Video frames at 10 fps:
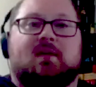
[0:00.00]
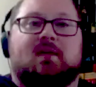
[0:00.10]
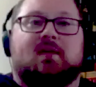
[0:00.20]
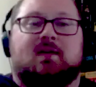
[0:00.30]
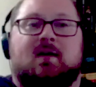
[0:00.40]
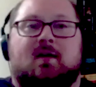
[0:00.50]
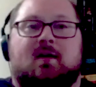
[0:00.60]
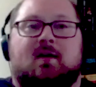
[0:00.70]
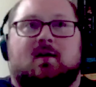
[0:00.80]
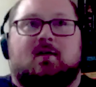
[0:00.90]
full
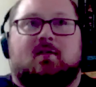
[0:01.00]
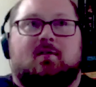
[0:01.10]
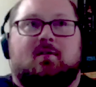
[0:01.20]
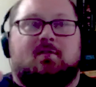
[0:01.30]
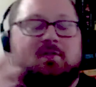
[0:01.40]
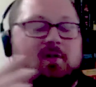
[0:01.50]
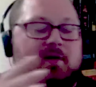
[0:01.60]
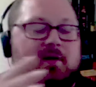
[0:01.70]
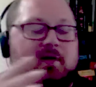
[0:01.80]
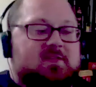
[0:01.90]
piece,
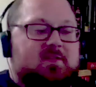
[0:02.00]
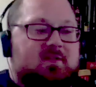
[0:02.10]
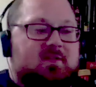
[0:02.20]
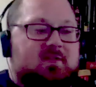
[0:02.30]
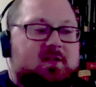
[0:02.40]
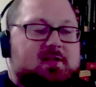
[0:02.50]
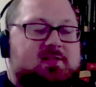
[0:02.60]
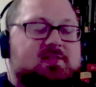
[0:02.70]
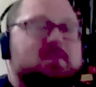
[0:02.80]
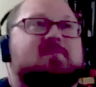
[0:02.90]

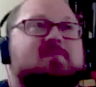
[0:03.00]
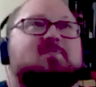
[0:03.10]
it